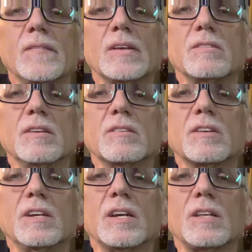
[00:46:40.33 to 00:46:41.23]
See, it's
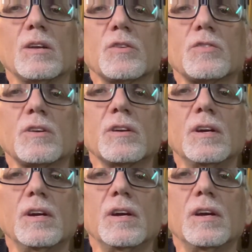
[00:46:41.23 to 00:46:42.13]
getting closer
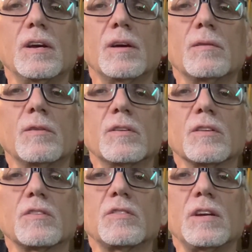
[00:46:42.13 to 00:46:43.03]
to
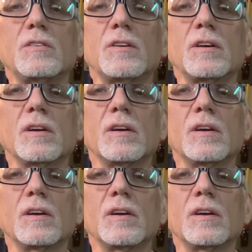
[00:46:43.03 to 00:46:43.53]
the center.